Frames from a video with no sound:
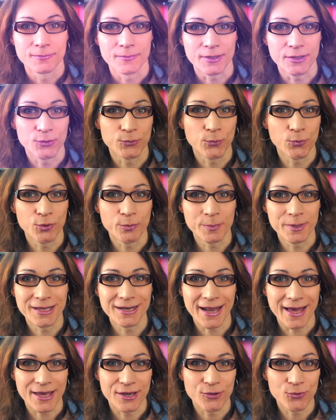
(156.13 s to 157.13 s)
It would
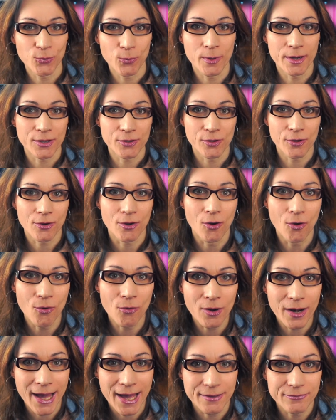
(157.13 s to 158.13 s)
be like you were your
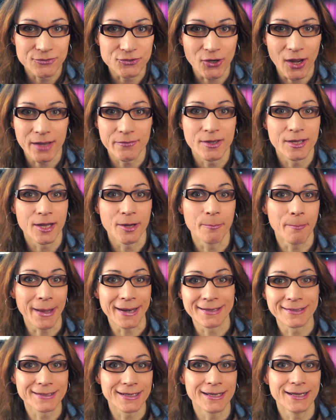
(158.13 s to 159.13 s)
whole life driving a
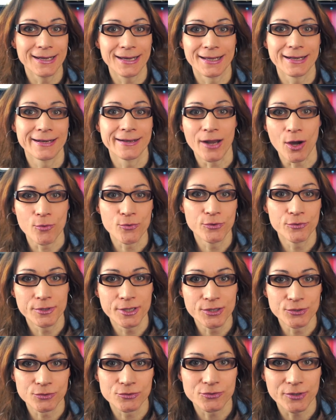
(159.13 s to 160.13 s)
Bentley and now you
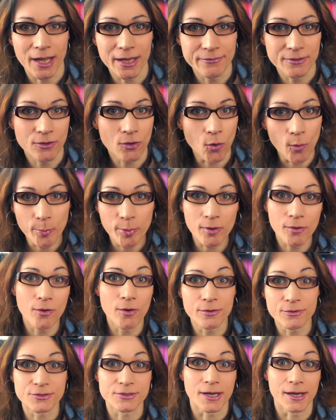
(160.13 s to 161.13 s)
need to drive an Opel
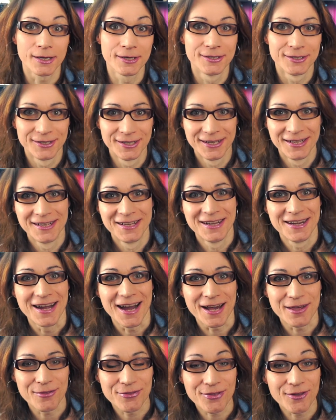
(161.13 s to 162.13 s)
Corsa.
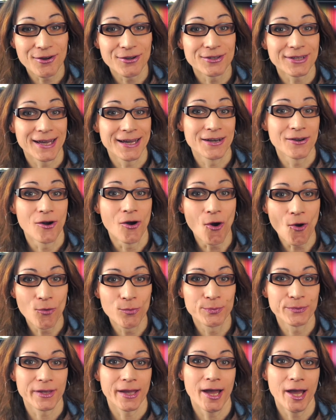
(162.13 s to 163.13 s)
I thought and
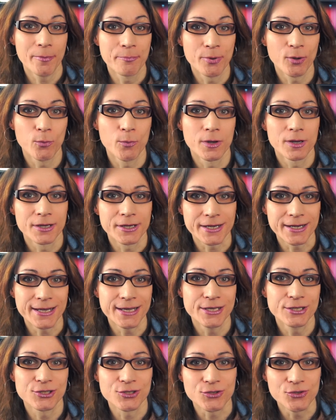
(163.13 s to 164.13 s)
hoped Apple will
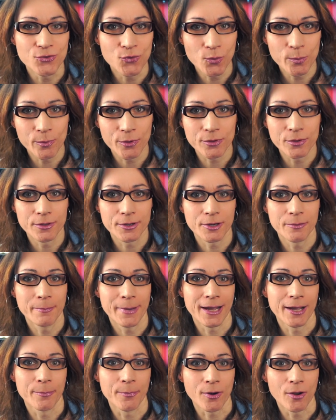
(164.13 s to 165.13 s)
release new modular
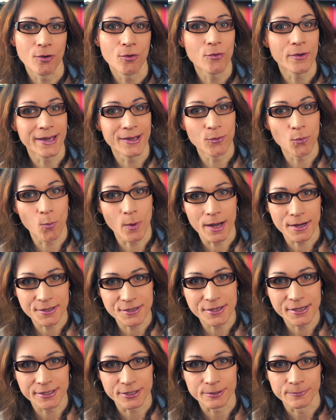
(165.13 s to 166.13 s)
Mac Pro in one
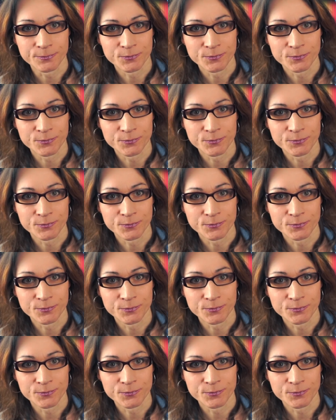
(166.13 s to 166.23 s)
year,